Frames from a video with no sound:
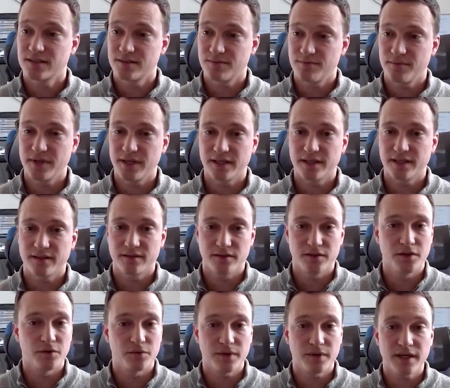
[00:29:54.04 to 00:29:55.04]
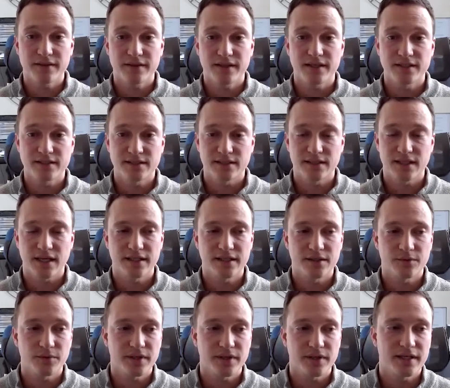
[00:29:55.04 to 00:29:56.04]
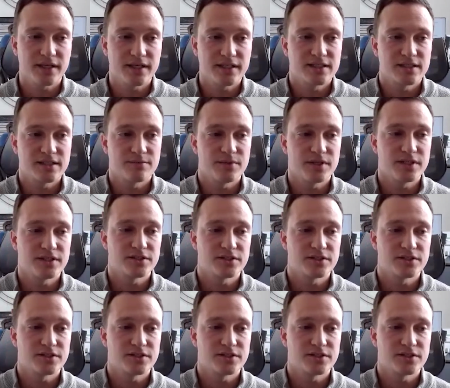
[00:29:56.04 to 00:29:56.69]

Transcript: to make you know get things in line the way they need to be.